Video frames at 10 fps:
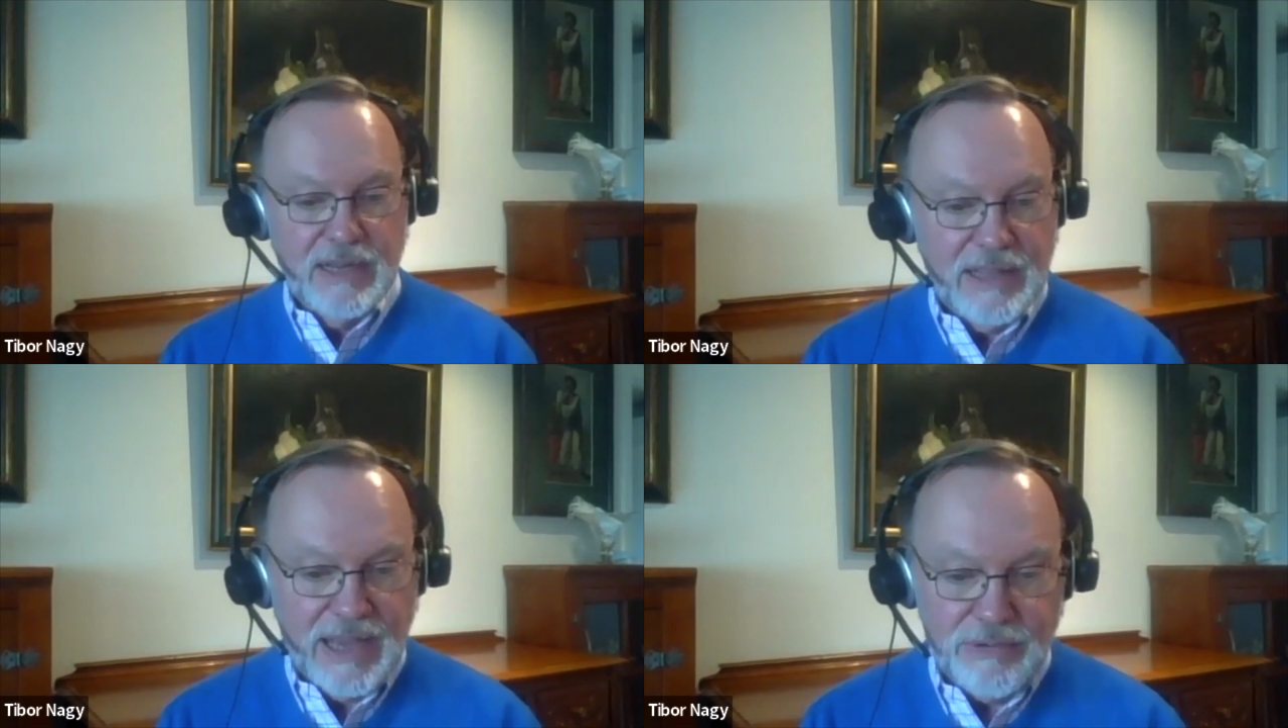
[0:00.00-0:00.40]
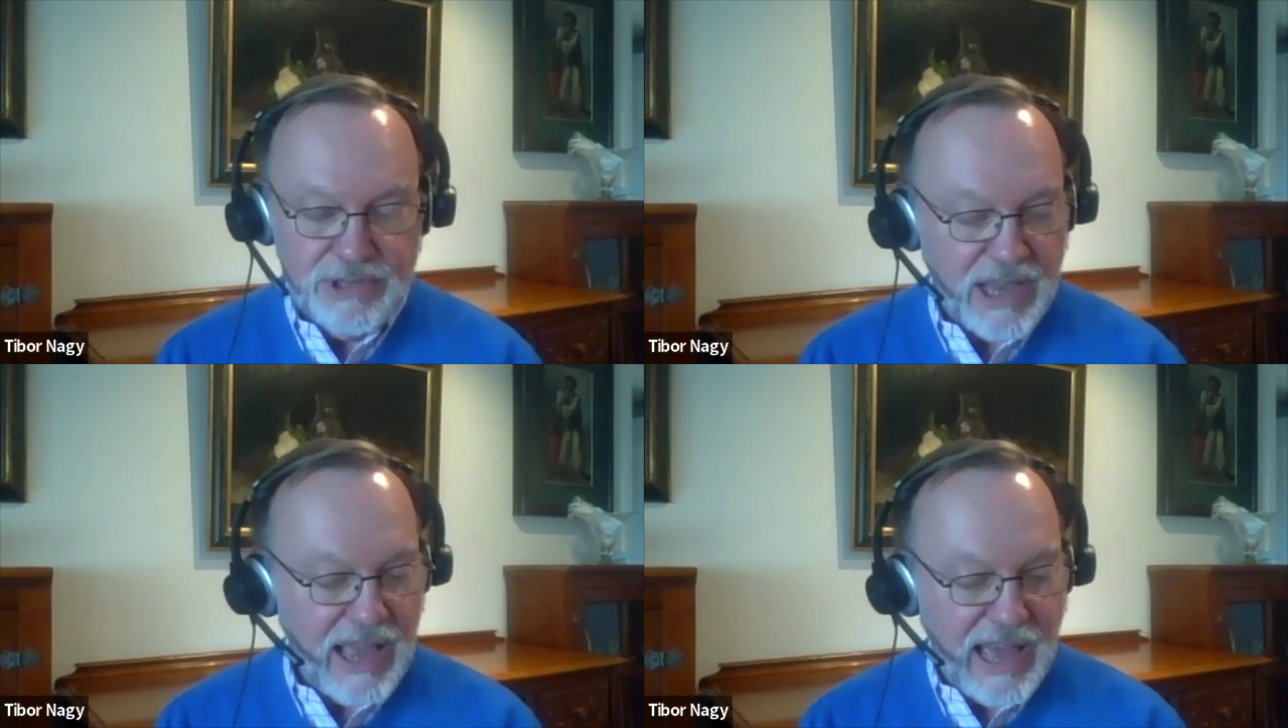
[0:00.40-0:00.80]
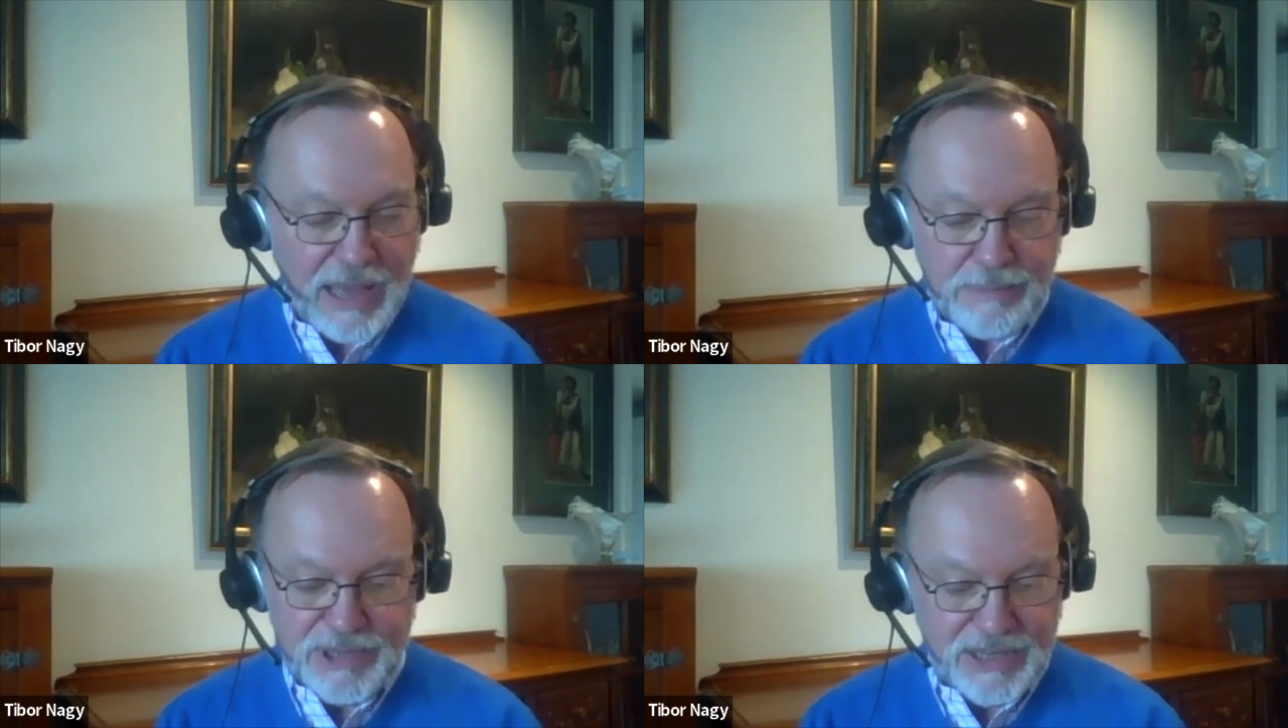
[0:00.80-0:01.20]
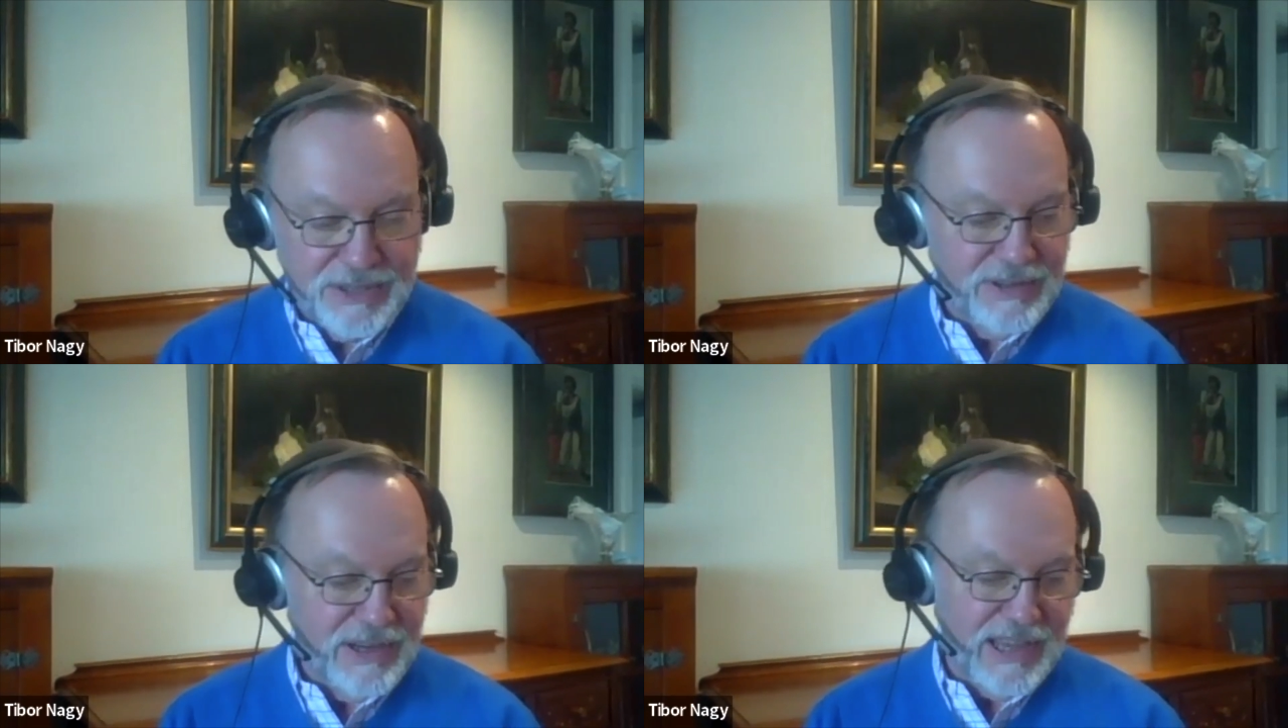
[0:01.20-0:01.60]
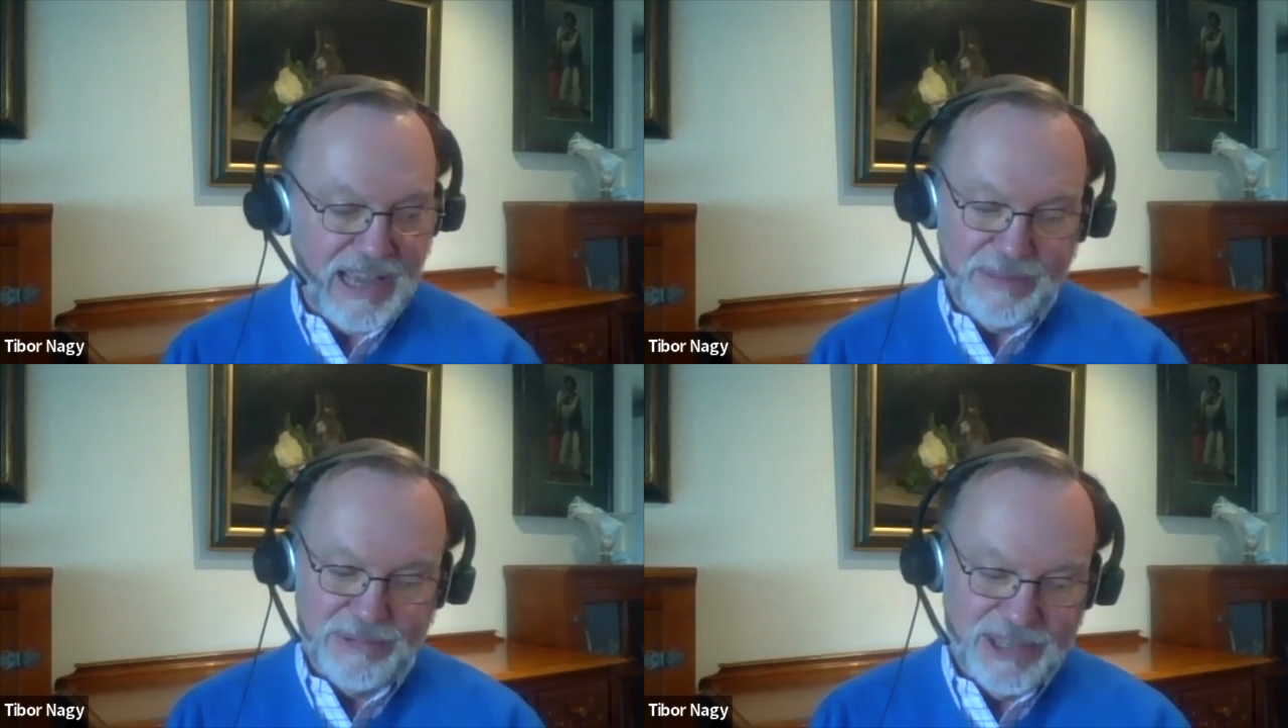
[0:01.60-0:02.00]
that was absolutely,
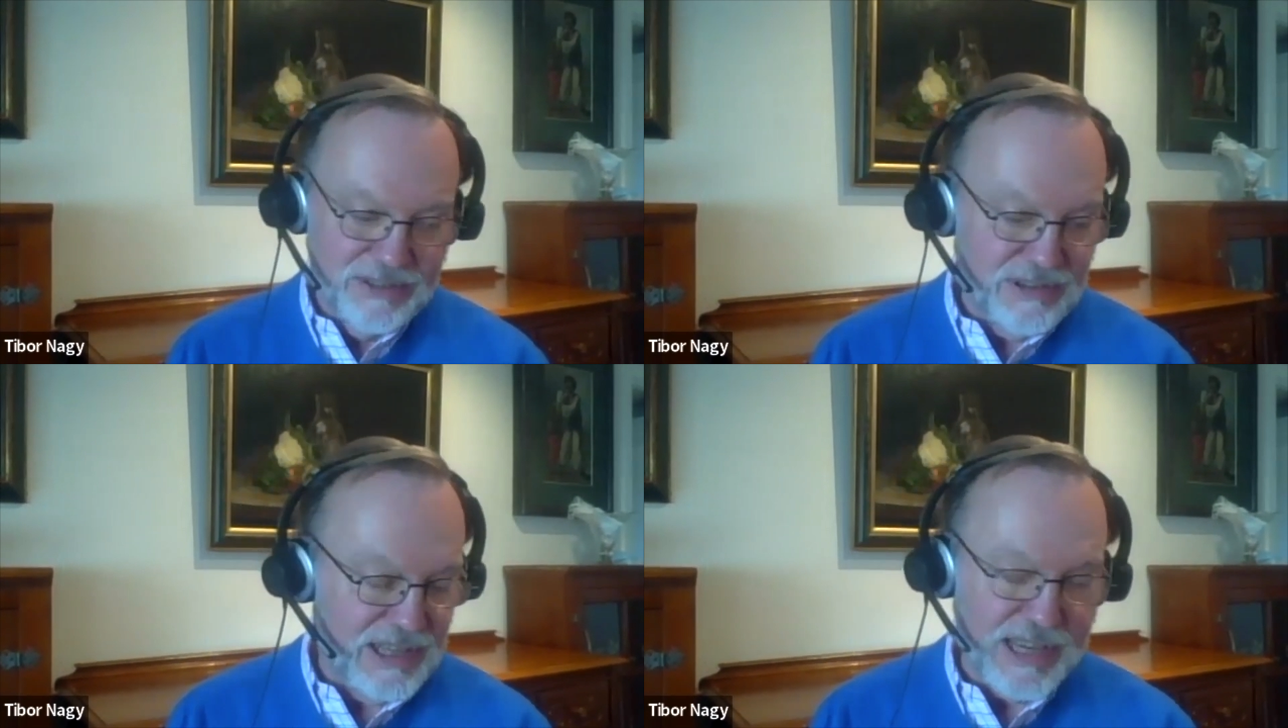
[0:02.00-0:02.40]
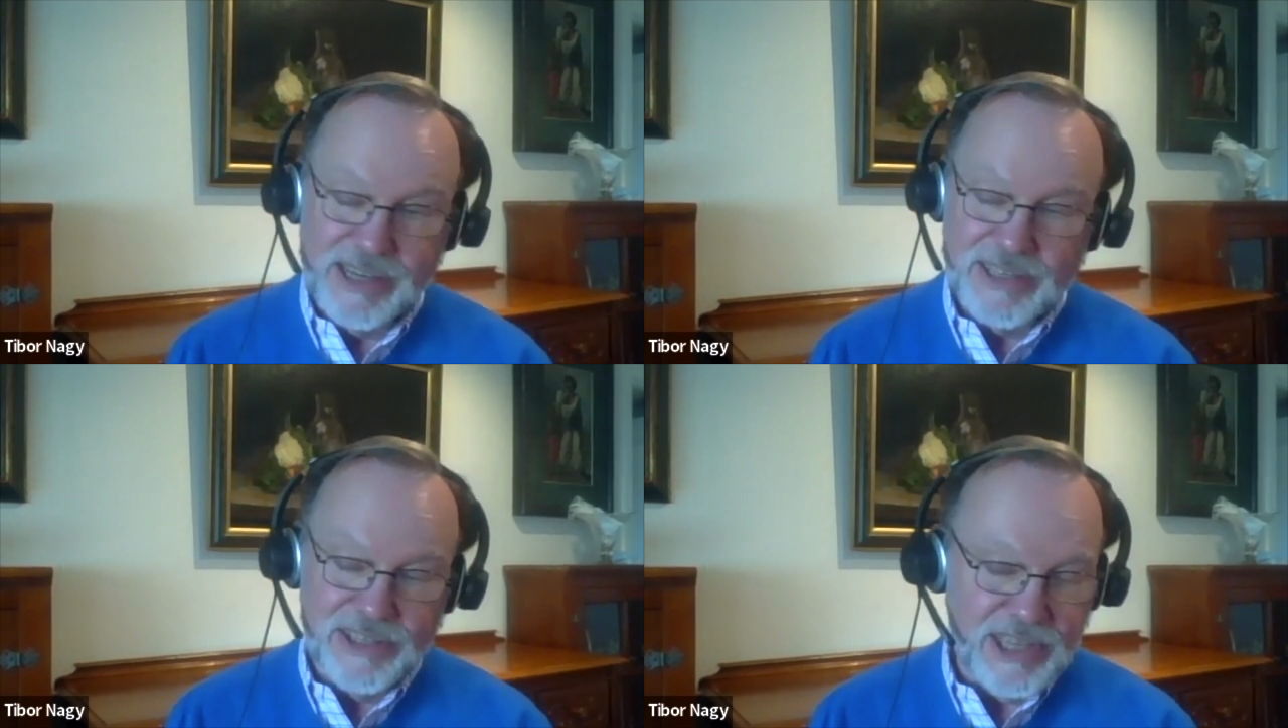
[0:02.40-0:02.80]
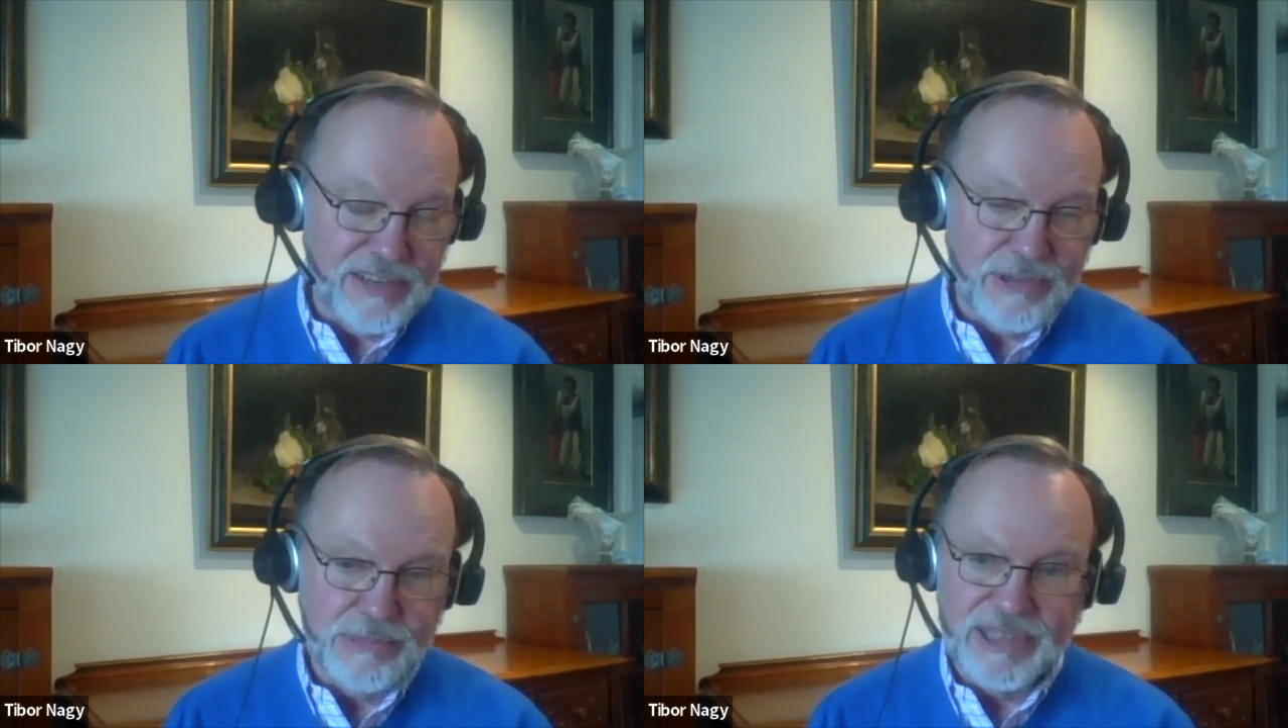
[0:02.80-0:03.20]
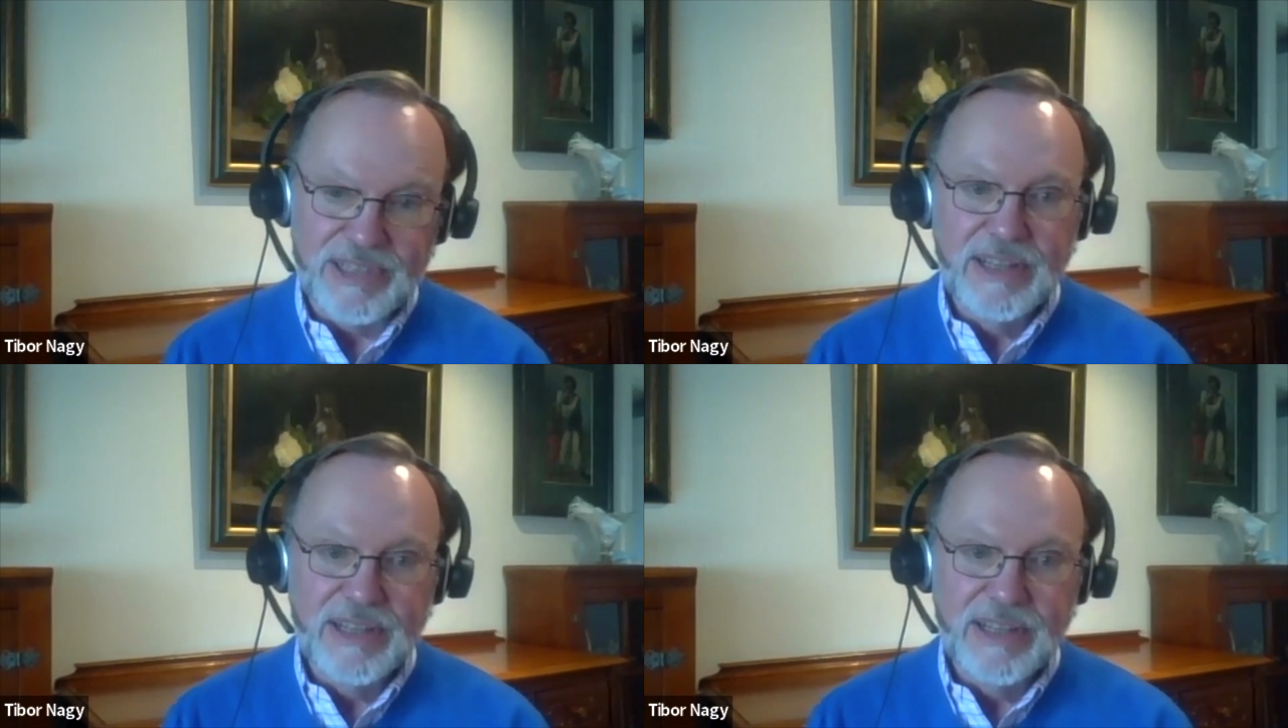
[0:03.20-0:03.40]
absolutely inconceivable.